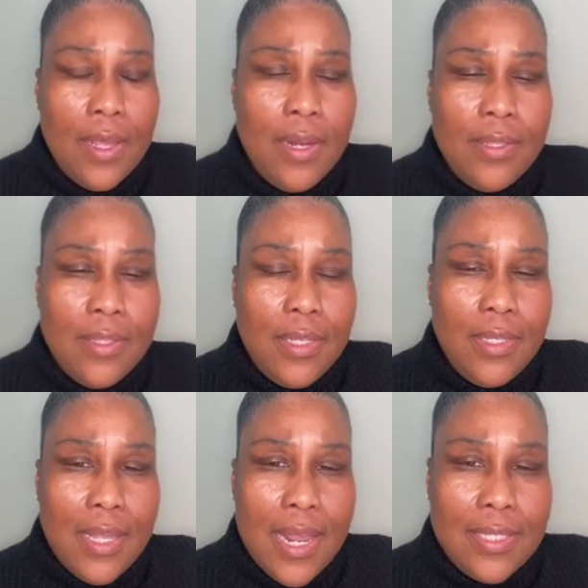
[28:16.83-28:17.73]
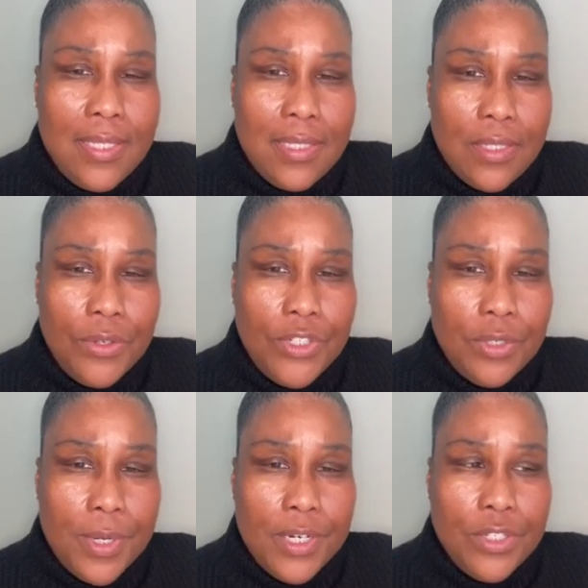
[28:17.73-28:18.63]
Another thing that I see
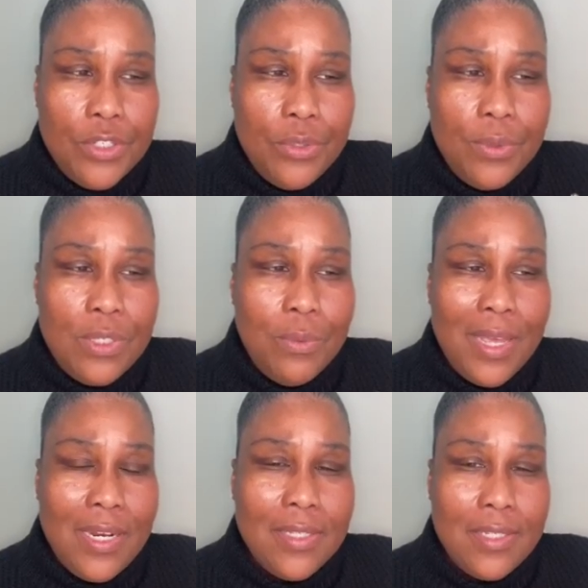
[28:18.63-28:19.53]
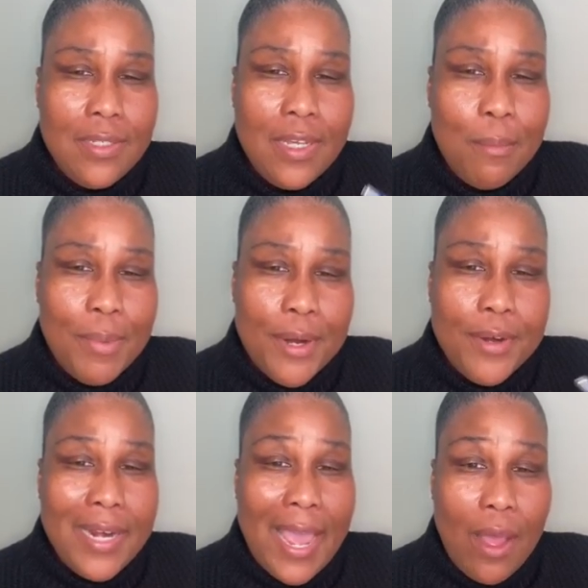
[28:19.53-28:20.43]
social workers do is wait until they're
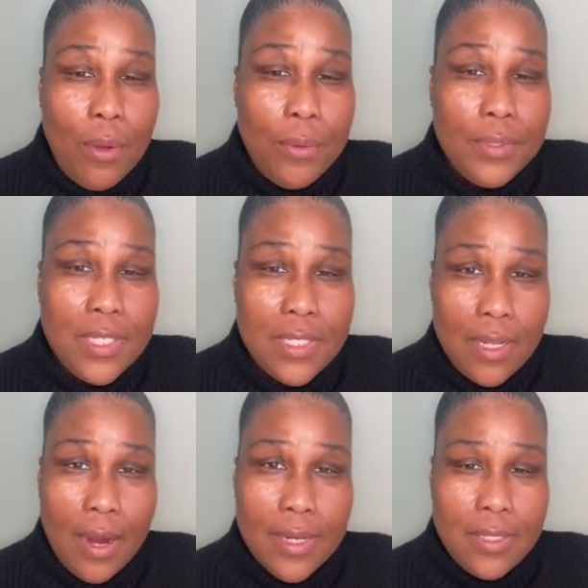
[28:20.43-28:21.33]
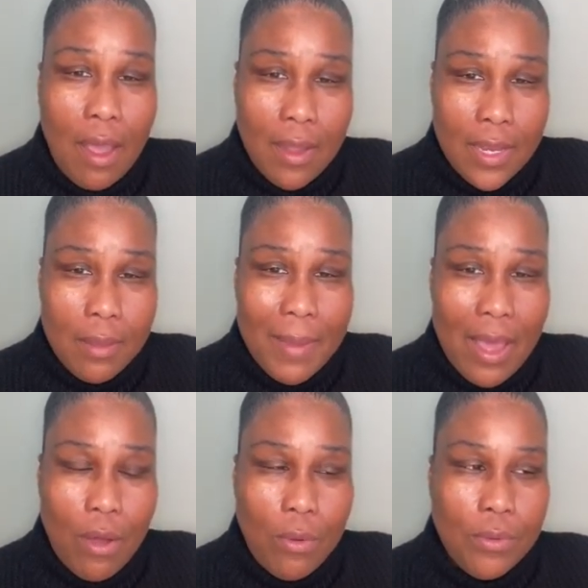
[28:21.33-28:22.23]
burnt out to start talking
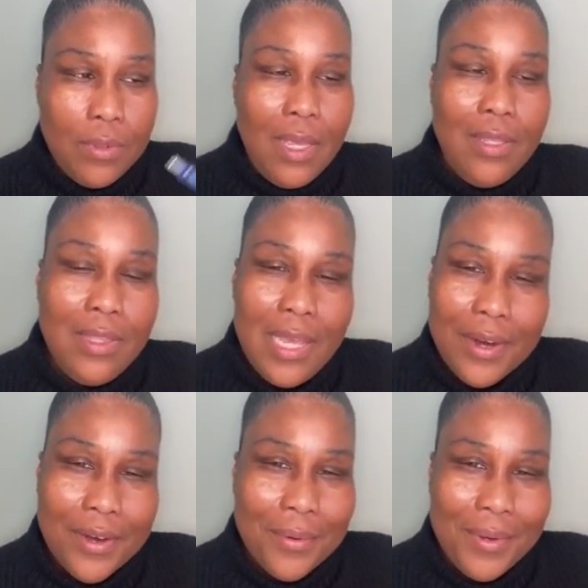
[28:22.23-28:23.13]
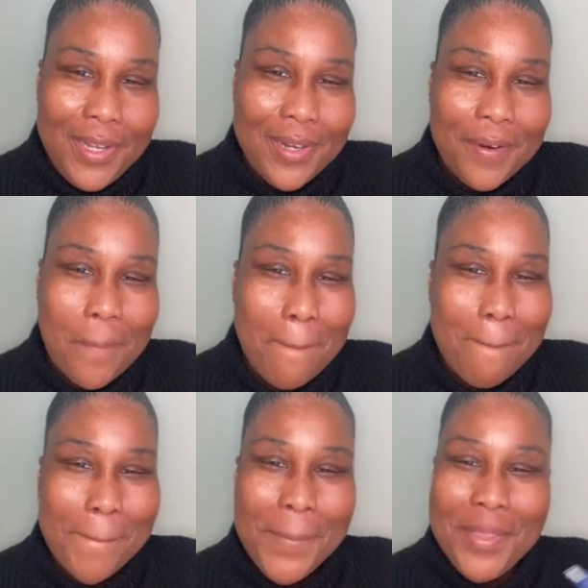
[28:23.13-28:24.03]
about their career.
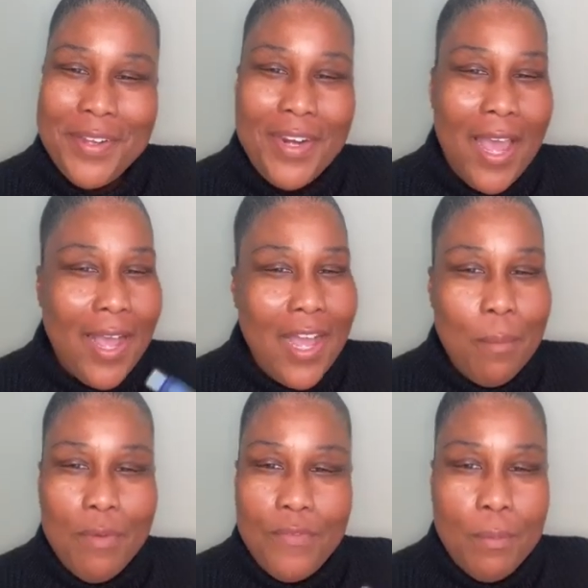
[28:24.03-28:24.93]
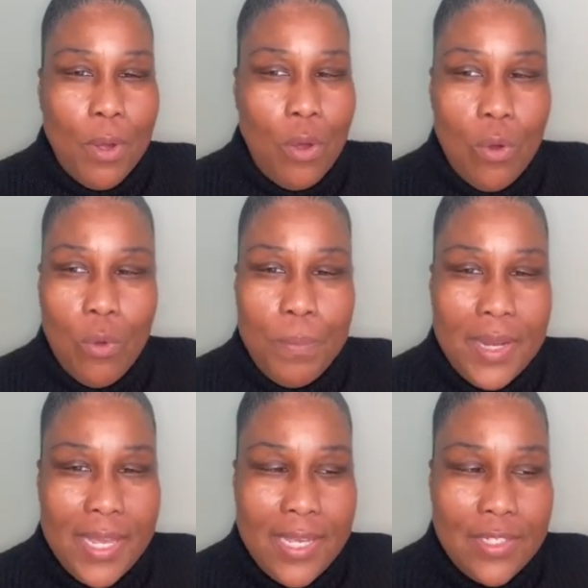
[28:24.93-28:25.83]
You're not coming from a whole
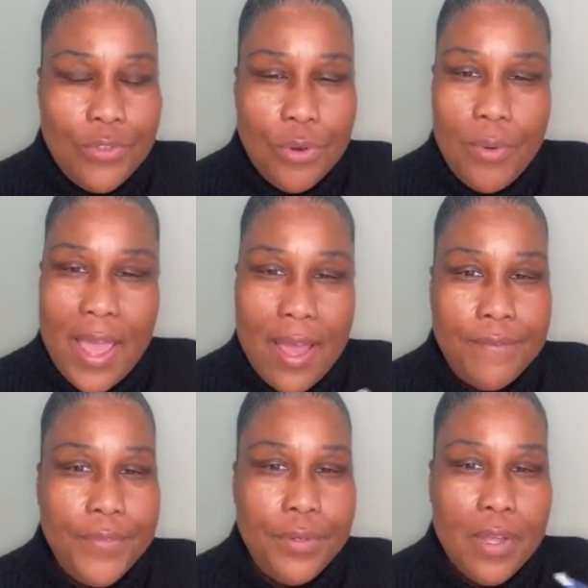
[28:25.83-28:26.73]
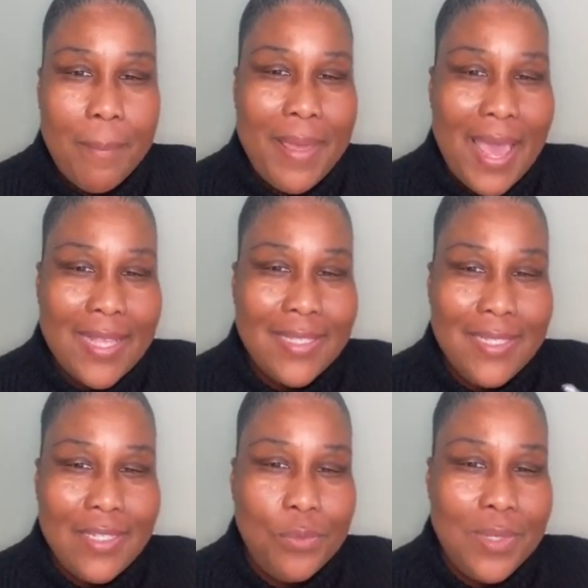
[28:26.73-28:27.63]
place. You don't have full
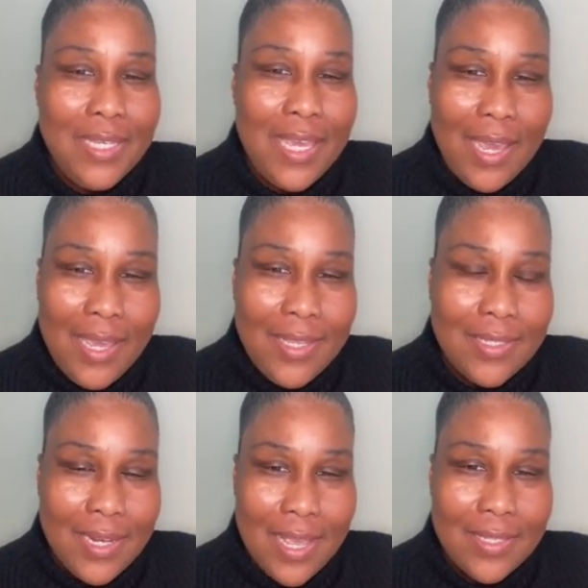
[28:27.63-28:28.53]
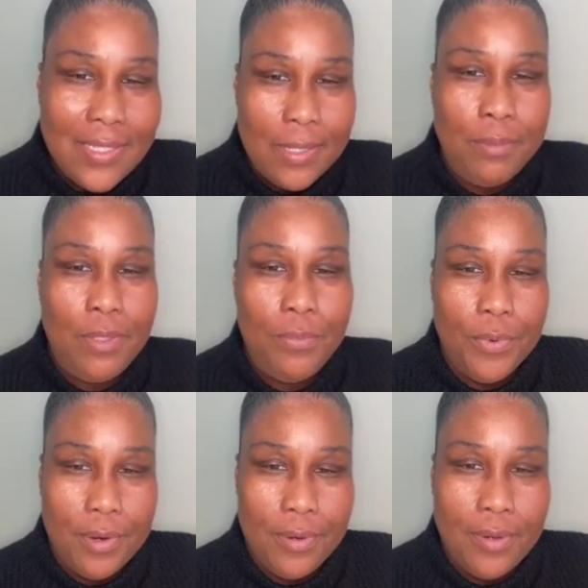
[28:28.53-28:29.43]
capacity to engage in that depth
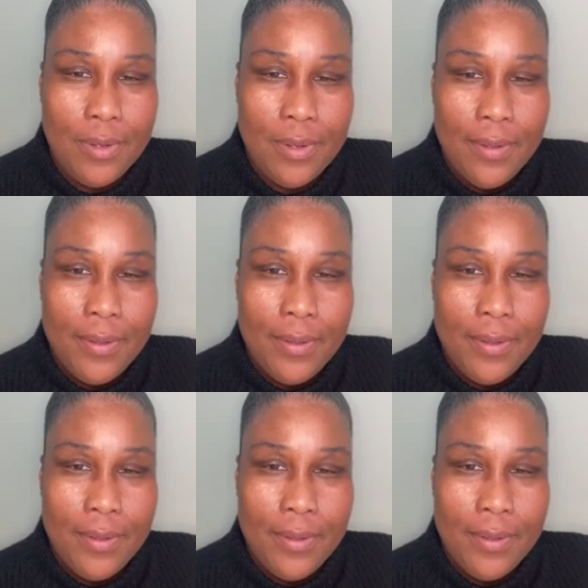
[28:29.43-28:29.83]
of work,